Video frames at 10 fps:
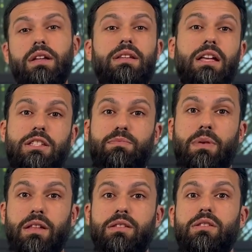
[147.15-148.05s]
that
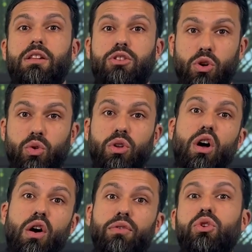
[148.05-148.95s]
spends a total
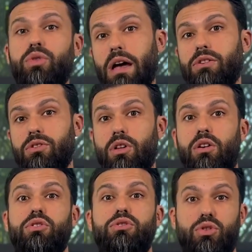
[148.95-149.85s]
of
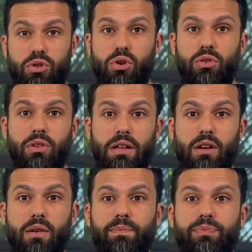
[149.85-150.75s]
$2,000, your total income.